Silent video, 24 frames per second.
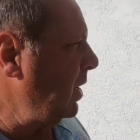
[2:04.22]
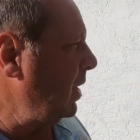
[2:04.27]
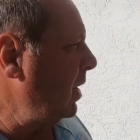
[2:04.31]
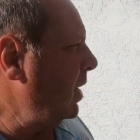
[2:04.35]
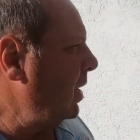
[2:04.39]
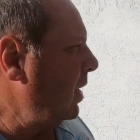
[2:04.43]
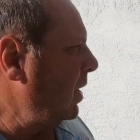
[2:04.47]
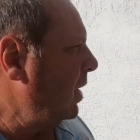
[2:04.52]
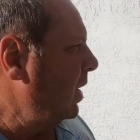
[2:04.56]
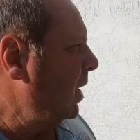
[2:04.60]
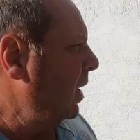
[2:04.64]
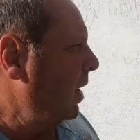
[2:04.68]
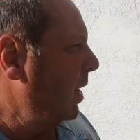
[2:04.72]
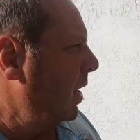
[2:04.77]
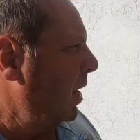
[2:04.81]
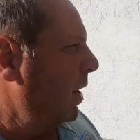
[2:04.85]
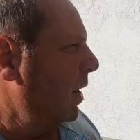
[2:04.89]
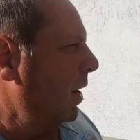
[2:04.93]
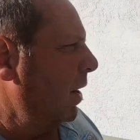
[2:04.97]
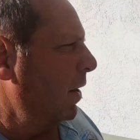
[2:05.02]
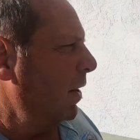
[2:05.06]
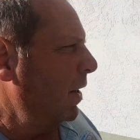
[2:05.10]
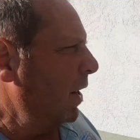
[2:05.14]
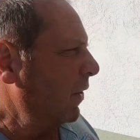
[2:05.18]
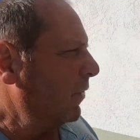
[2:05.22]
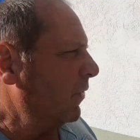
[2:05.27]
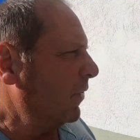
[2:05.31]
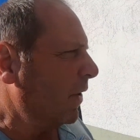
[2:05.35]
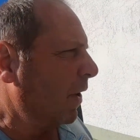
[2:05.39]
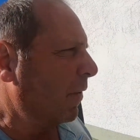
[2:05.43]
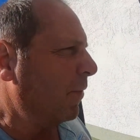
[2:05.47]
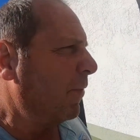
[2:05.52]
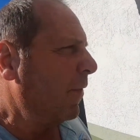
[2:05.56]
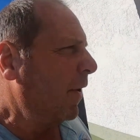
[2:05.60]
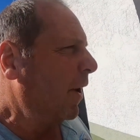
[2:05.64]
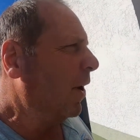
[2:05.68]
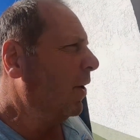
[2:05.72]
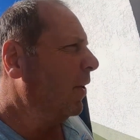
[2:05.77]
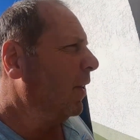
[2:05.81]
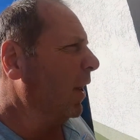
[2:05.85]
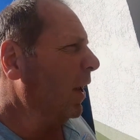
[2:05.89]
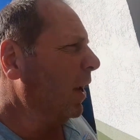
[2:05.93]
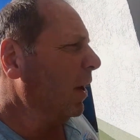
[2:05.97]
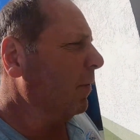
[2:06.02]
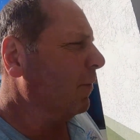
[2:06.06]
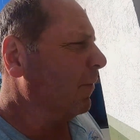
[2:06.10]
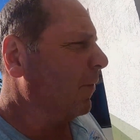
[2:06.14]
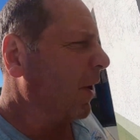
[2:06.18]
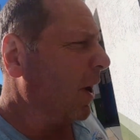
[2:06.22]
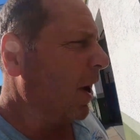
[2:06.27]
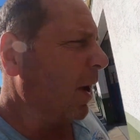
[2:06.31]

and this is a Fairlane